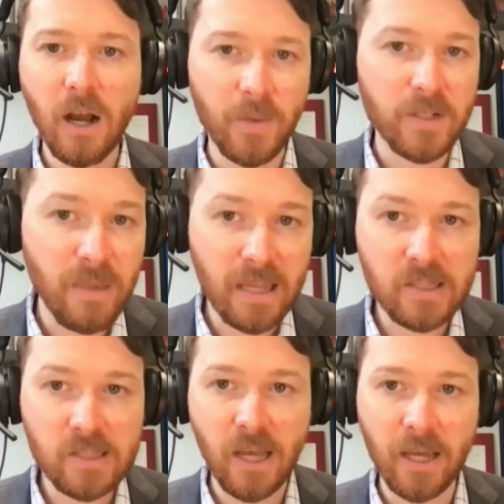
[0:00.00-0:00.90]
On the
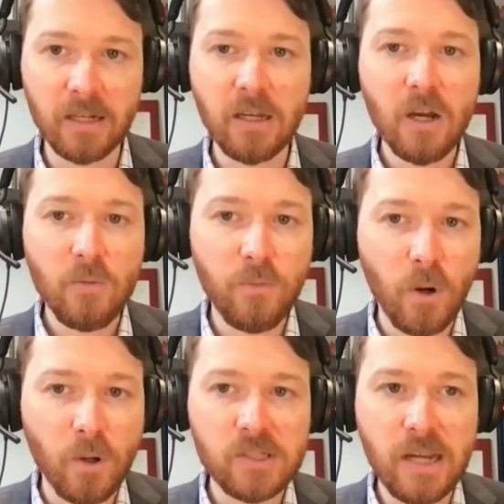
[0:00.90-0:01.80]
demand side,
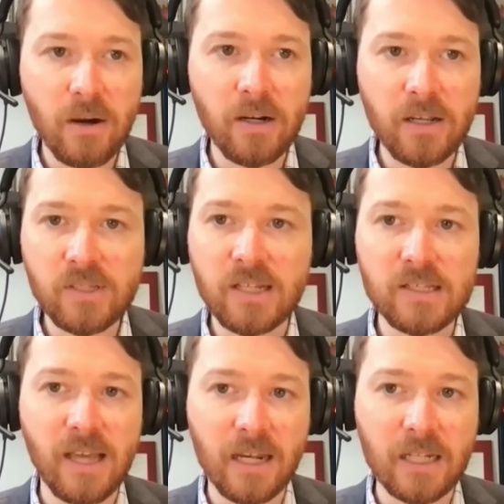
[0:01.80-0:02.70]
false narratives can
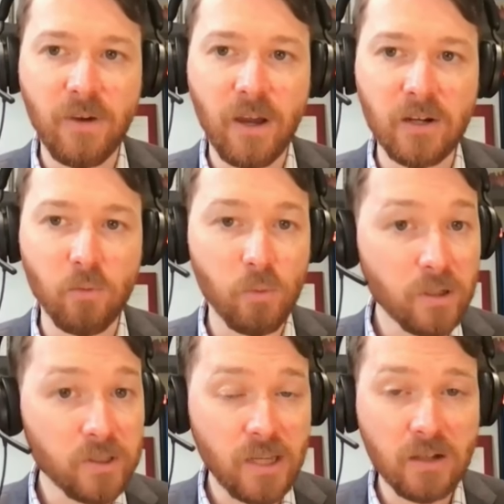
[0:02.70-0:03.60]
satisfy
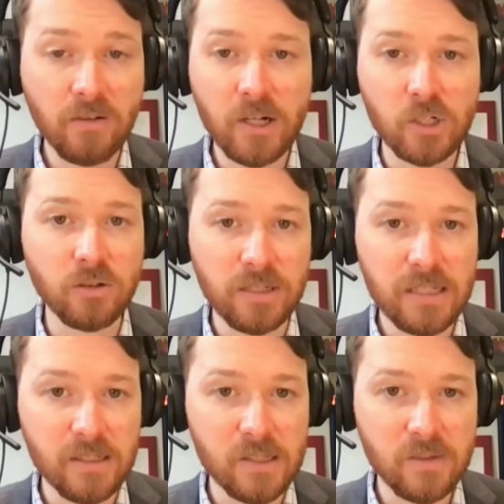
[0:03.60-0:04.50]
real psychological
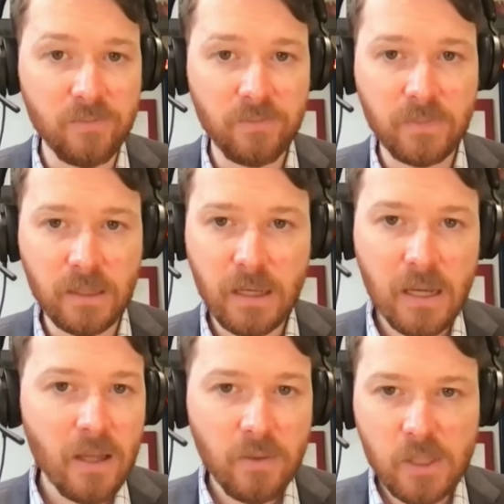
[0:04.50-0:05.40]
needs.
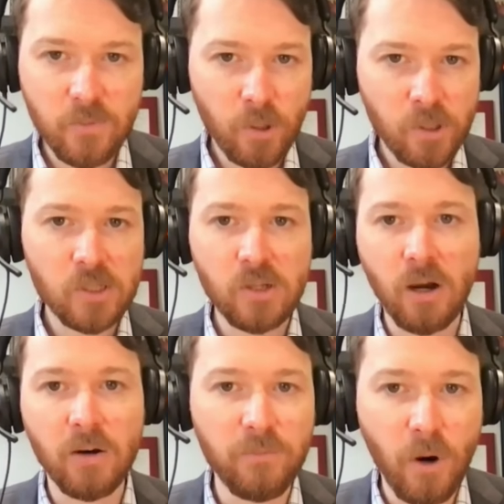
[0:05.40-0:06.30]
These forces
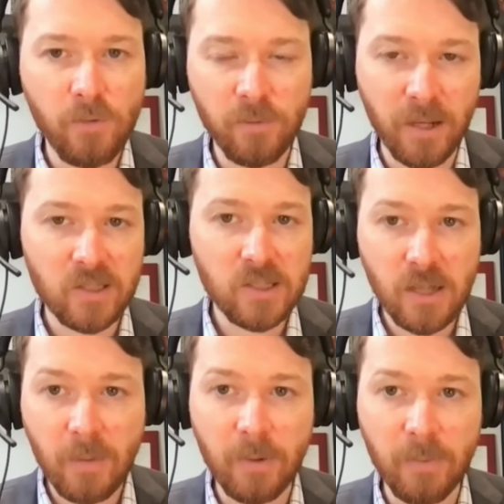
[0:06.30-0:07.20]
are far from
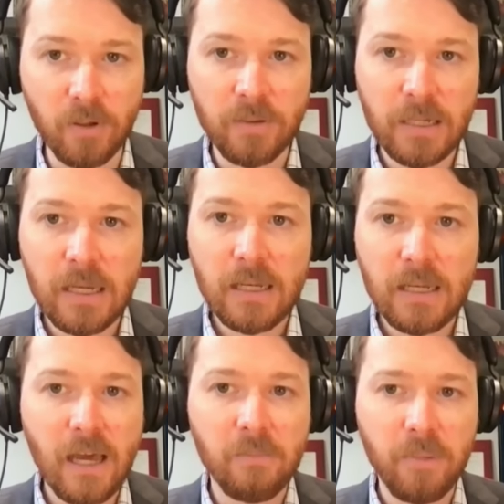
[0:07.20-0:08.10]
unstoppable,
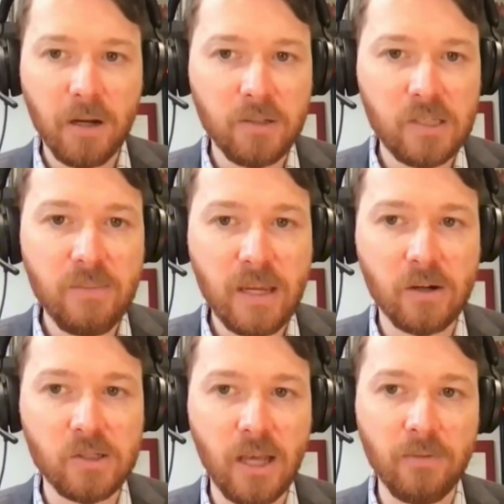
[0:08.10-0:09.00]
yet
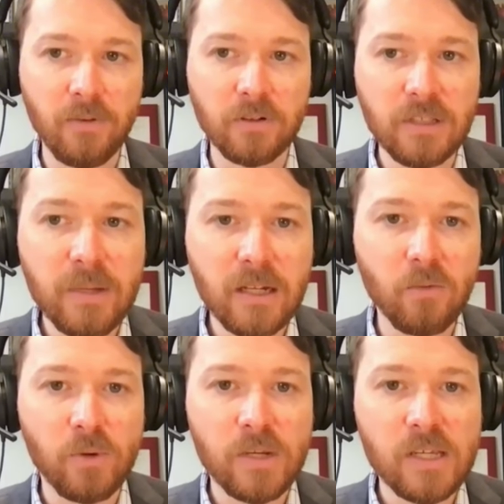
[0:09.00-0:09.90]
policymakers have
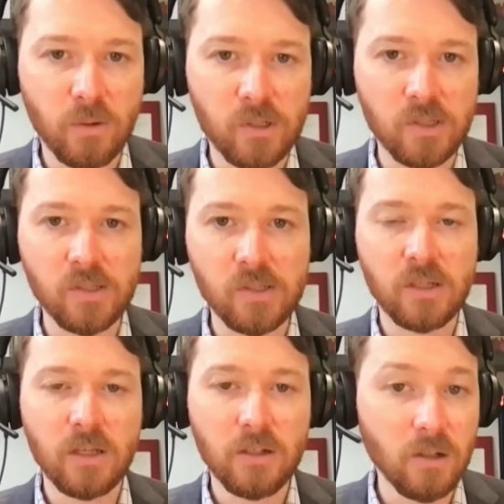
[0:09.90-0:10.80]
limited
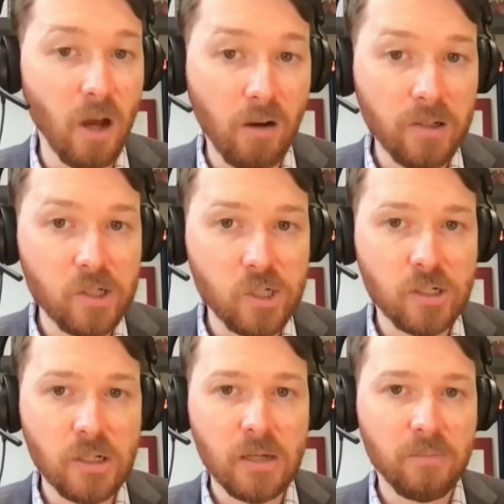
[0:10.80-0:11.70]
resources,
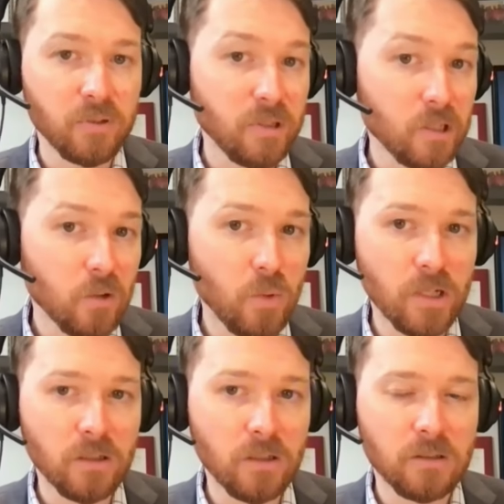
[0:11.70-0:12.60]
knowledge, political
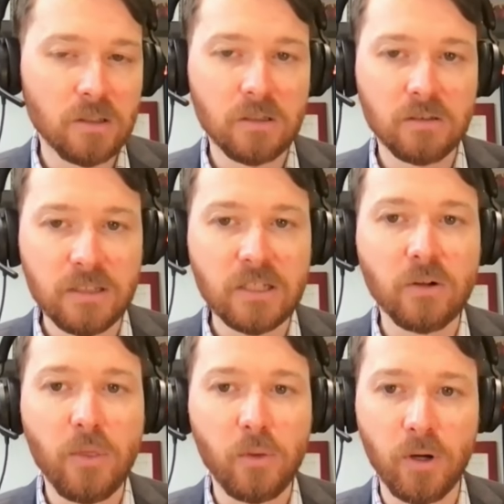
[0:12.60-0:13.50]
will,
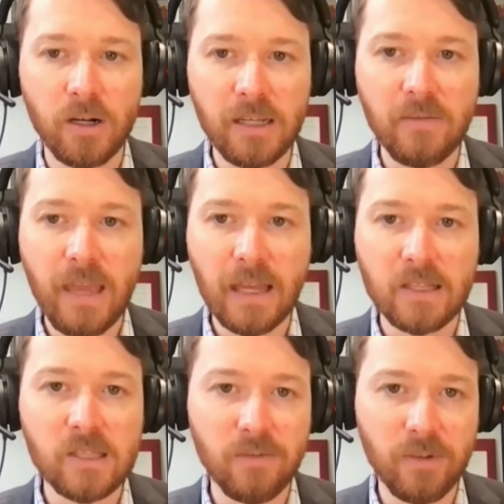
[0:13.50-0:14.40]
legal authority,
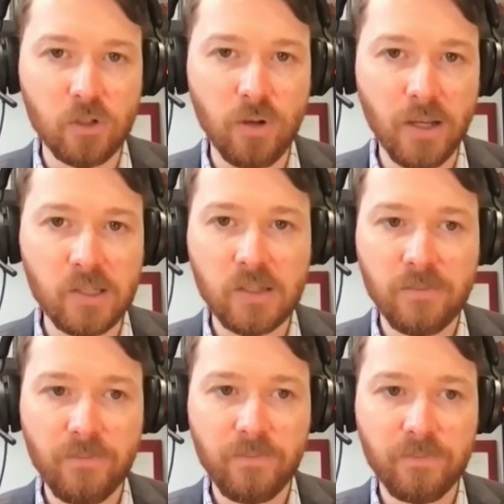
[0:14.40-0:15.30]
and civic trust.